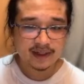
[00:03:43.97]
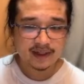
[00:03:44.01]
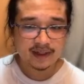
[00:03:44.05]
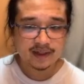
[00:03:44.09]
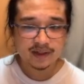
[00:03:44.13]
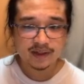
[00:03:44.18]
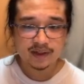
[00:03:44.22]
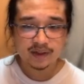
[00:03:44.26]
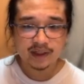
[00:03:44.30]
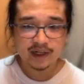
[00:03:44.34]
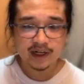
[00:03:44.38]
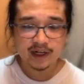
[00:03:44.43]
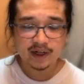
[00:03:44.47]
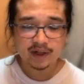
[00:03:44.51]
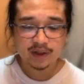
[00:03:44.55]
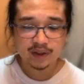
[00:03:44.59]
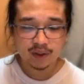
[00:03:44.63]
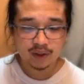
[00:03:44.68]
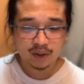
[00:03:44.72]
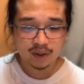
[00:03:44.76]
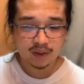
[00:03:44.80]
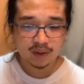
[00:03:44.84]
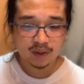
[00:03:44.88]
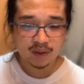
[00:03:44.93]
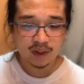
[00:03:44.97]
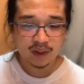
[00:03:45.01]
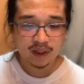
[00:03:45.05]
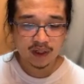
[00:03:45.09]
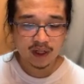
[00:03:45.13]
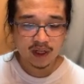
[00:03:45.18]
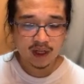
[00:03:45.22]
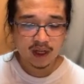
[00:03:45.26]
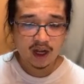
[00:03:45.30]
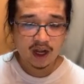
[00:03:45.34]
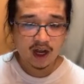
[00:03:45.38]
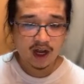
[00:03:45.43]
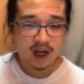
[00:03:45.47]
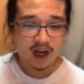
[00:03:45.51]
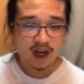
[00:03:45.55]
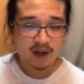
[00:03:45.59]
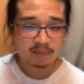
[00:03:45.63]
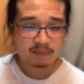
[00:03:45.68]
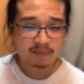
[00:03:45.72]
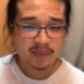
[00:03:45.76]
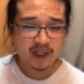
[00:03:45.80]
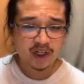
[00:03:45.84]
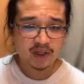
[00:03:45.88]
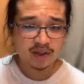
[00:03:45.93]
So there you go.
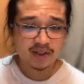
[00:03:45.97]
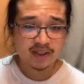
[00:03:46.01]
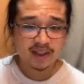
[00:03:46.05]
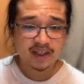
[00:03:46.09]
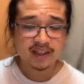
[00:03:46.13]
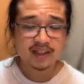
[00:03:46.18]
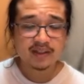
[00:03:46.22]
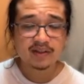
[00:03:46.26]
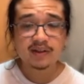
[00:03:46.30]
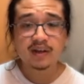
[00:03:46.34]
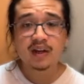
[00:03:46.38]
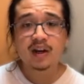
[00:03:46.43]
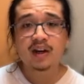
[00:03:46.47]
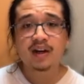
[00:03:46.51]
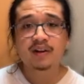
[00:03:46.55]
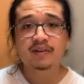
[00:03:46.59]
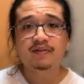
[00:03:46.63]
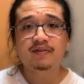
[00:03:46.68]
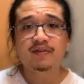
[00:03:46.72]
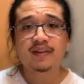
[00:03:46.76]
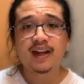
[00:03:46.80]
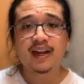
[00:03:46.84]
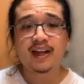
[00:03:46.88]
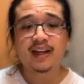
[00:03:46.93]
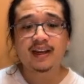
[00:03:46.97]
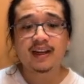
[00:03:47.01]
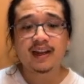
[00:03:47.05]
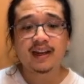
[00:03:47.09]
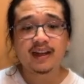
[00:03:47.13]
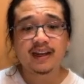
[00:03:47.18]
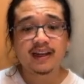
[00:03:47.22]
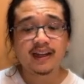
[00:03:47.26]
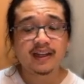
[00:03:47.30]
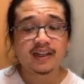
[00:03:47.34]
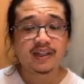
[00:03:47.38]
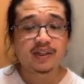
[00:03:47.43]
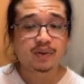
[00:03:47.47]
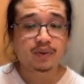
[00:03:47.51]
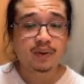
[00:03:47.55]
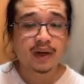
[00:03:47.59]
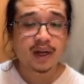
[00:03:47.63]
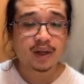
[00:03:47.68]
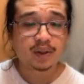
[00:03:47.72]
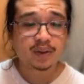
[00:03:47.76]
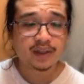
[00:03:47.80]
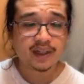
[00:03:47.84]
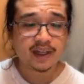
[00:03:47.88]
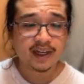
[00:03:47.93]
Because this card file is
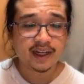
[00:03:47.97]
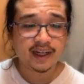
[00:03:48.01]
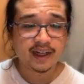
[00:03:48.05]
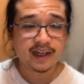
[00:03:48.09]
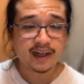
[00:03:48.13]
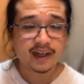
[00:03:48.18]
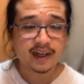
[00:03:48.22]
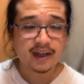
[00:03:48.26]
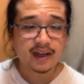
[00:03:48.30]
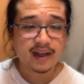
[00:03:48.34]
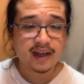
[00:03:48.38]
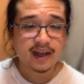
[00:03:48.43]
rounded,